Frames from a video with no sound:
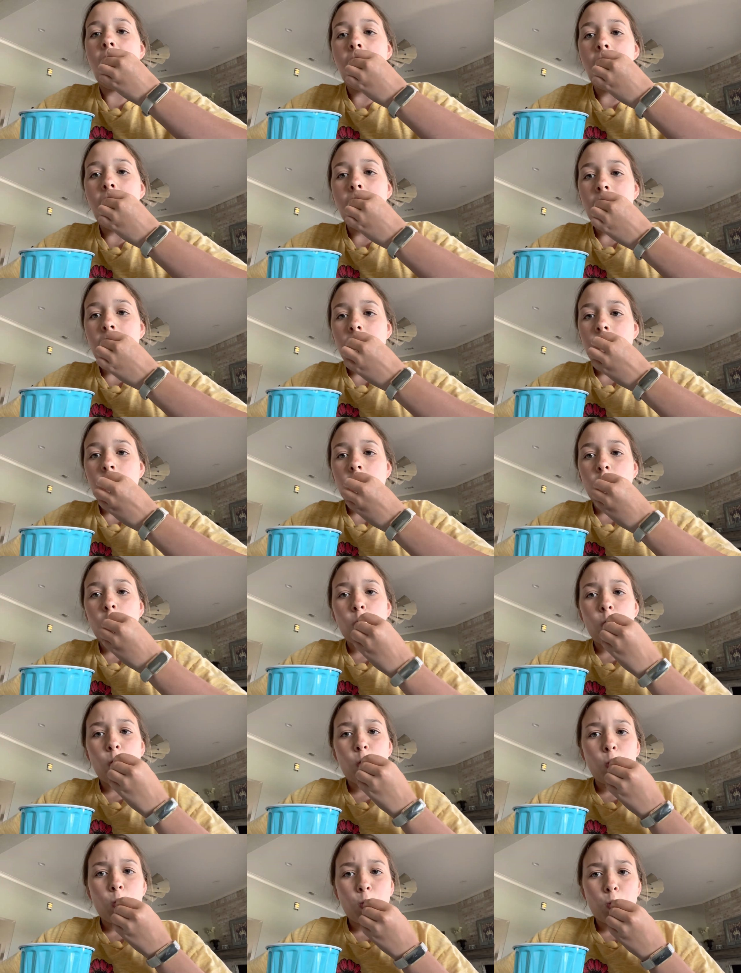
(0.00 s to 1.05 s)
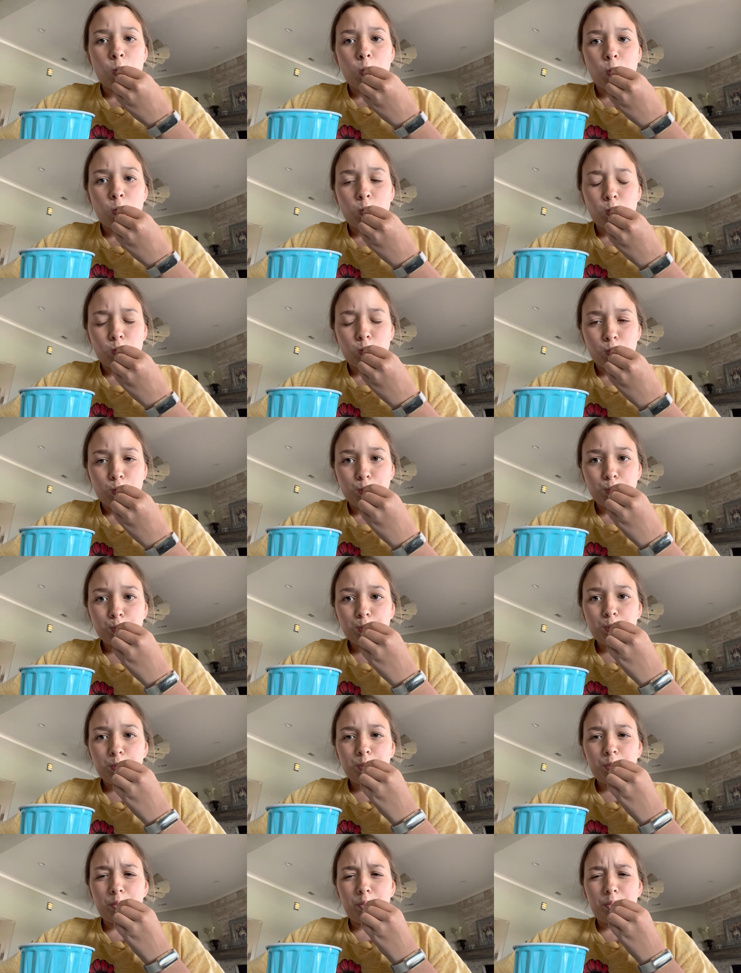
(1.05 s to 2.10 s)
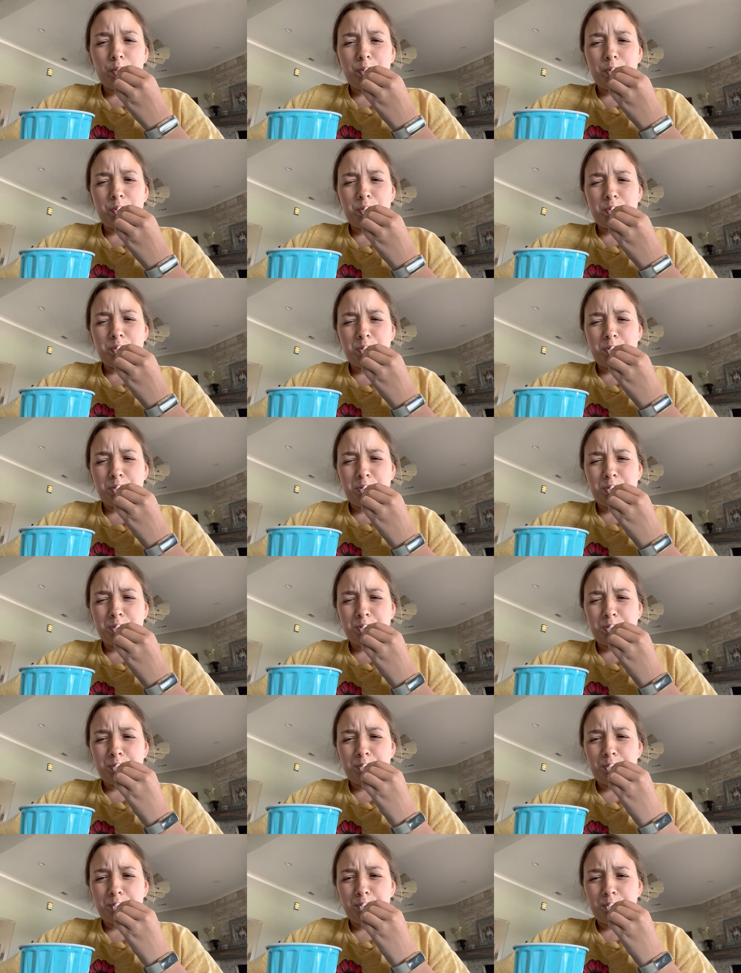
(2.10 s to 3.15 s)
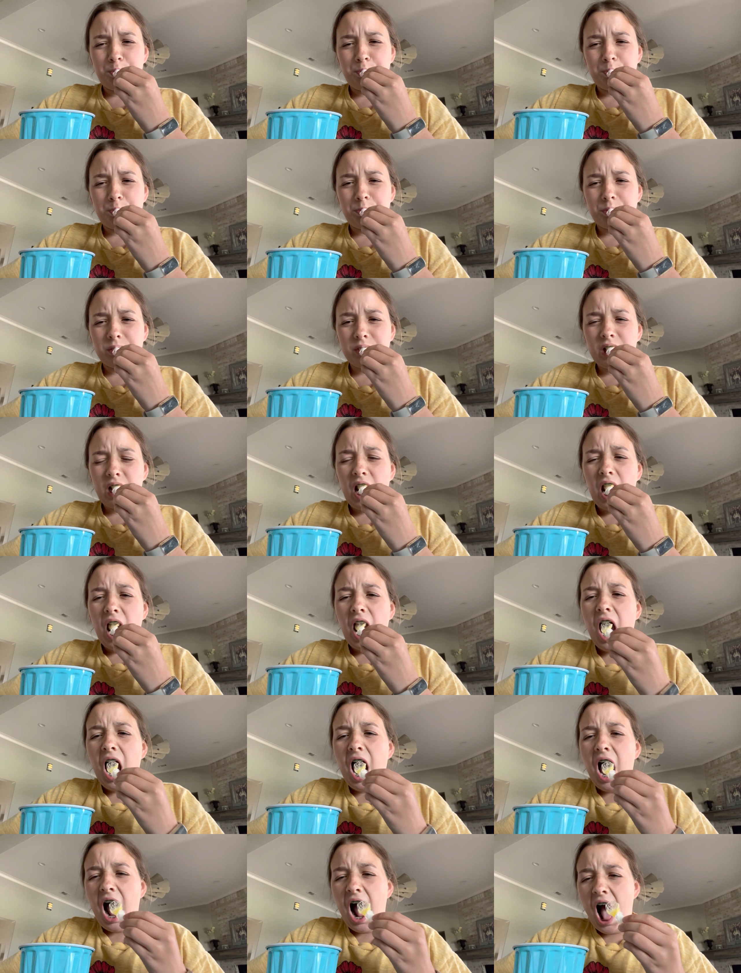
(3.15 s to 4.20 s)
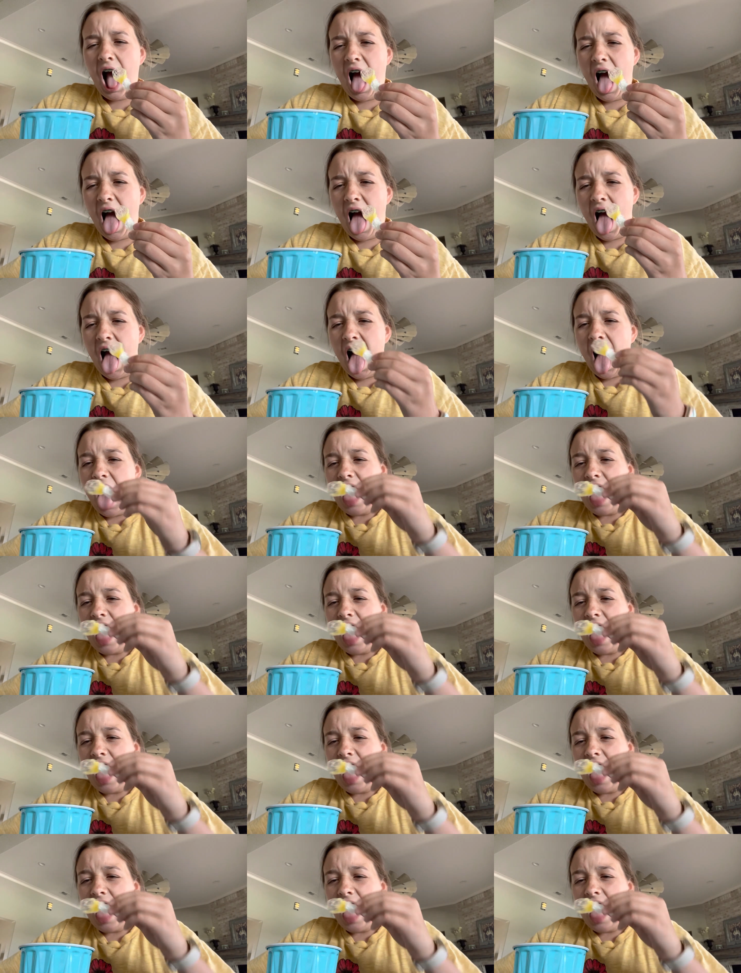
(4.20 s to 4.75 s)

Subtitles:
[no speech]